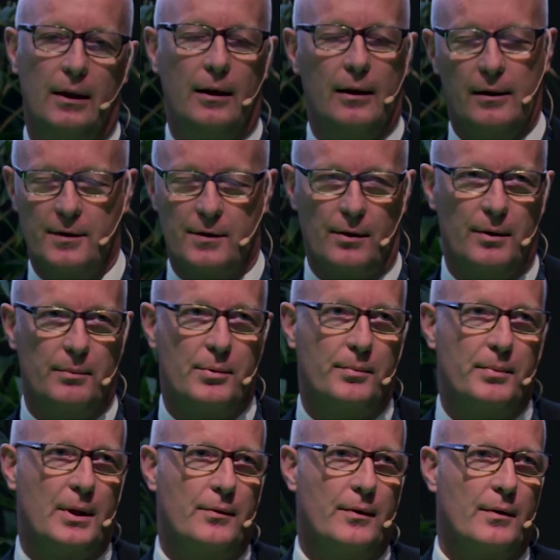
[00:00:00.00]
uh, sorry,
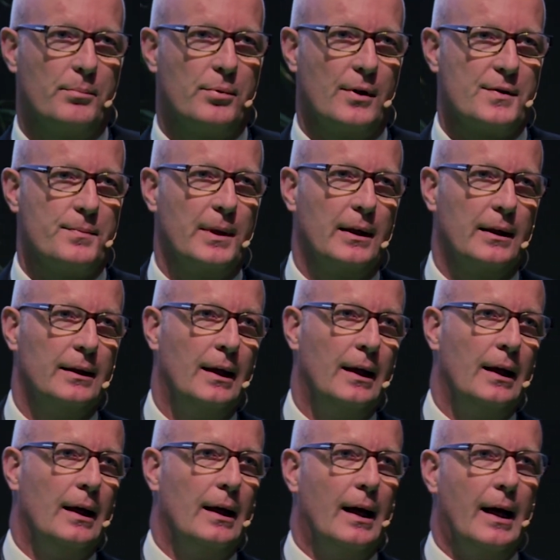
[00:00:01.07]
preparing the prospect
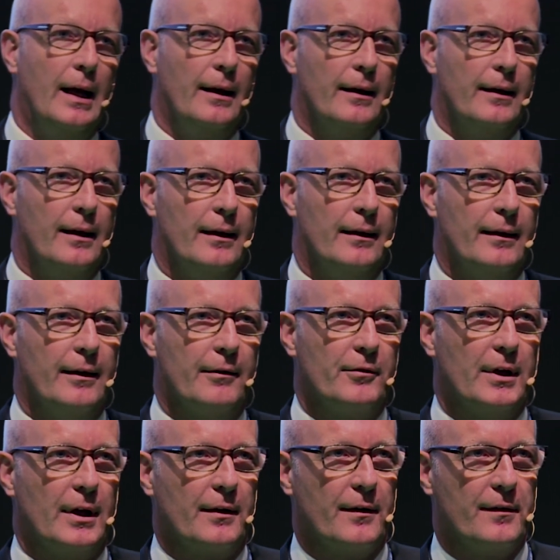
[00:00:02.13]
and, and
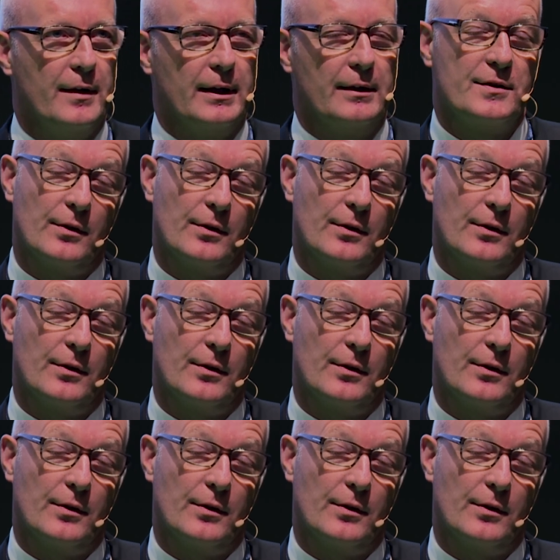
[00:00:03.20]
every other thing.